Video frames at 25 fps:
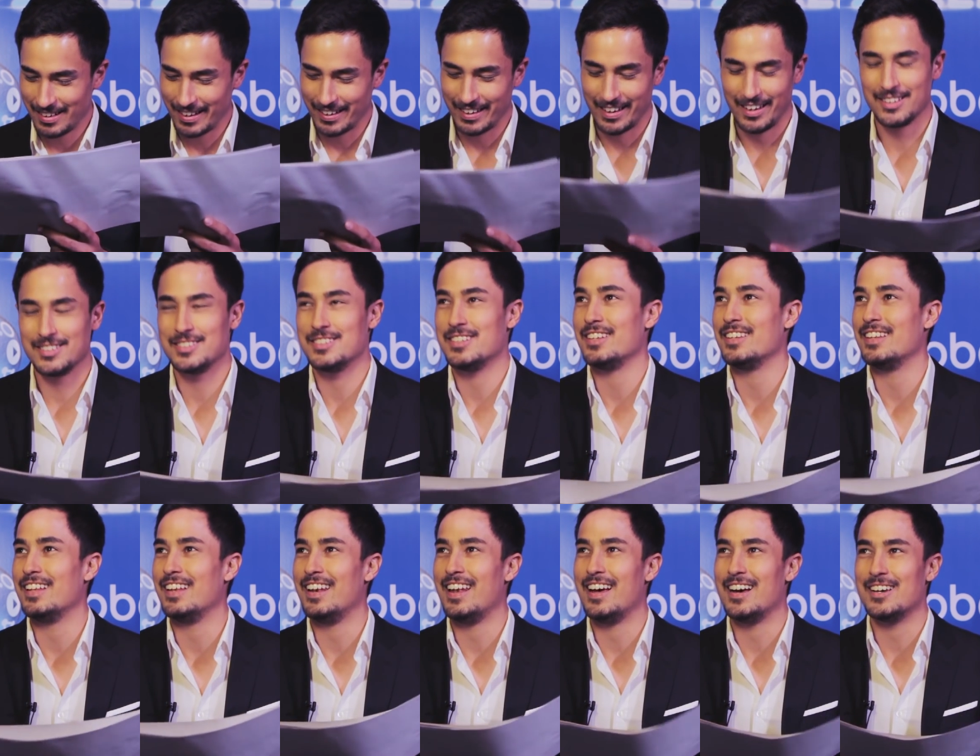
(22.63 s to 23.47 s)
I can't say
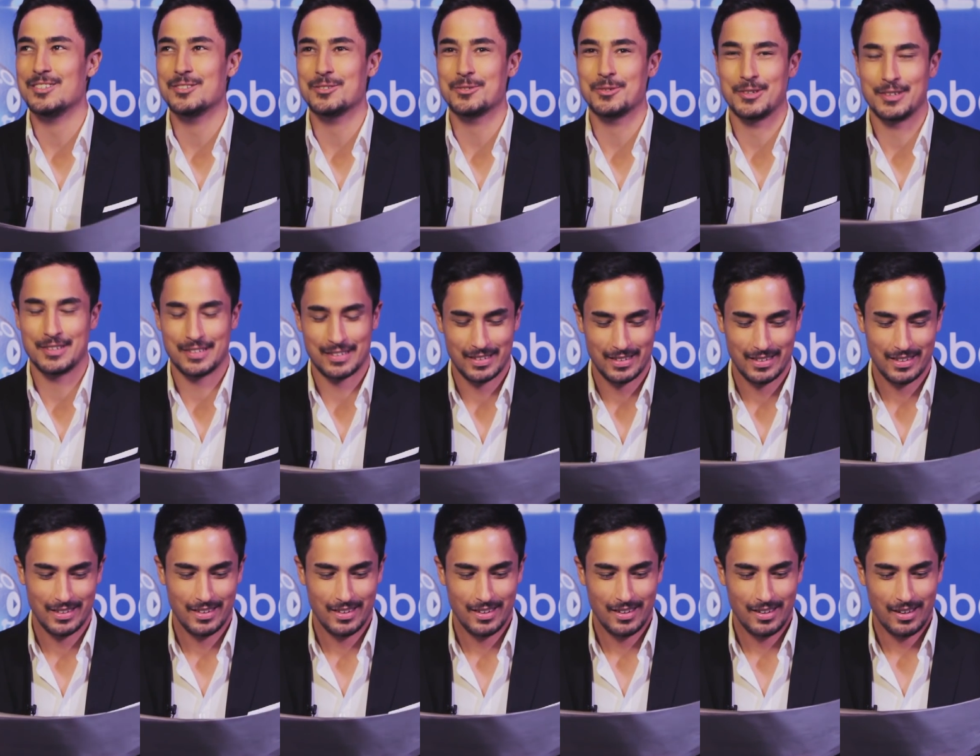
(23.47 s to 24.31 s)
the last word.
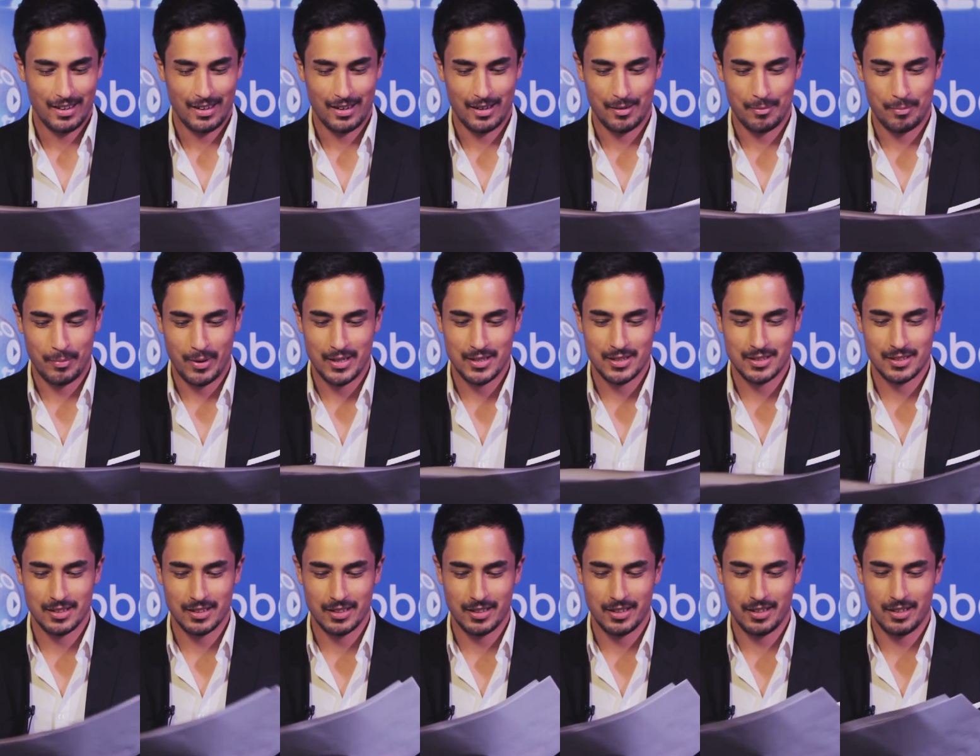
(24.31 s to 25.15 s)
Uh,
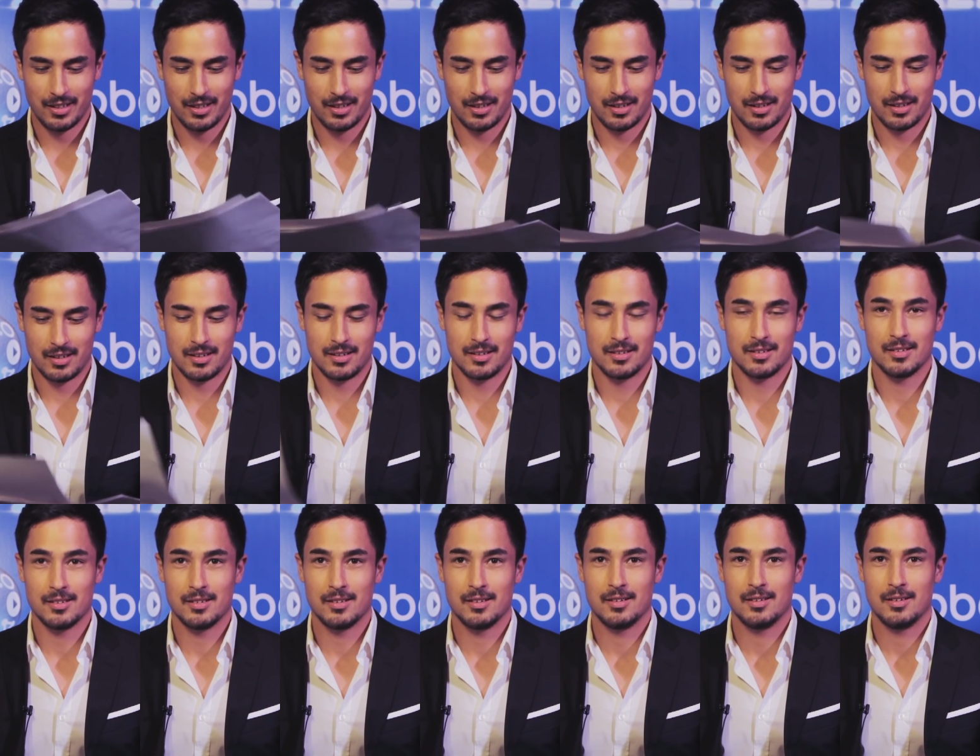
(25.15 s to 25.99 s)
basically, uh,
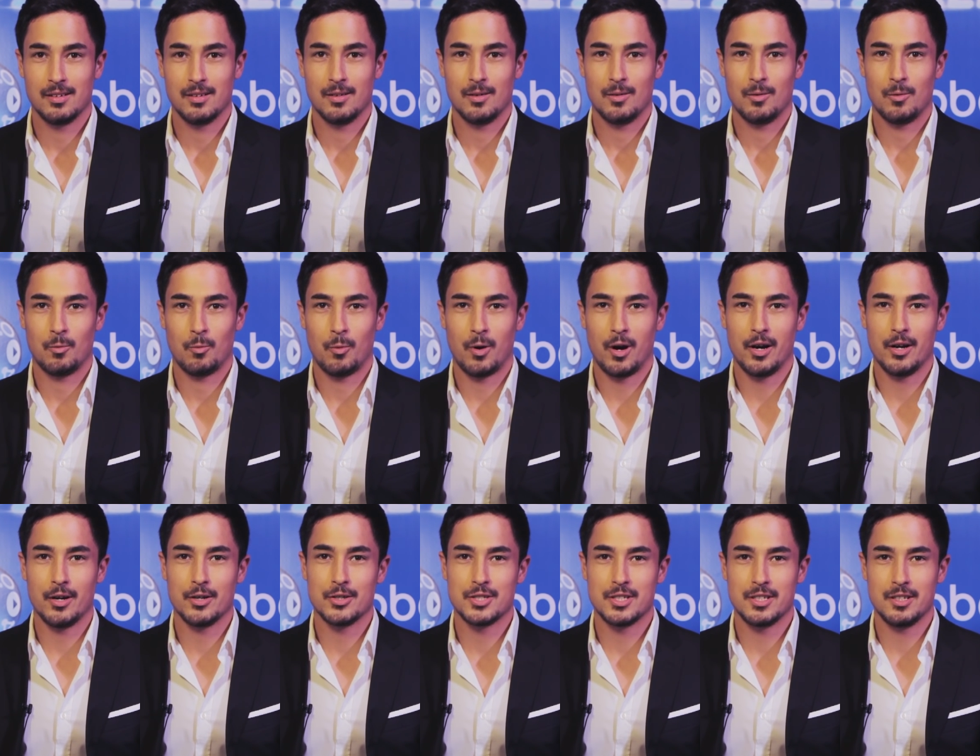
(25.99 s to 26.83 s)

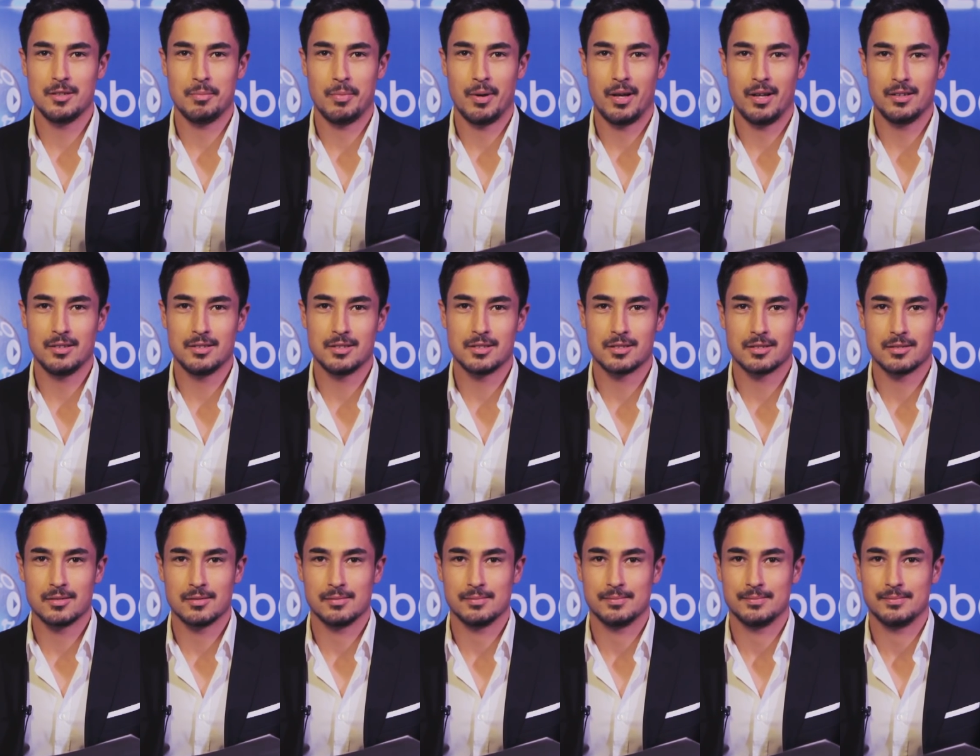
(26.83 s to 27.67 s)
wear your seatbelts.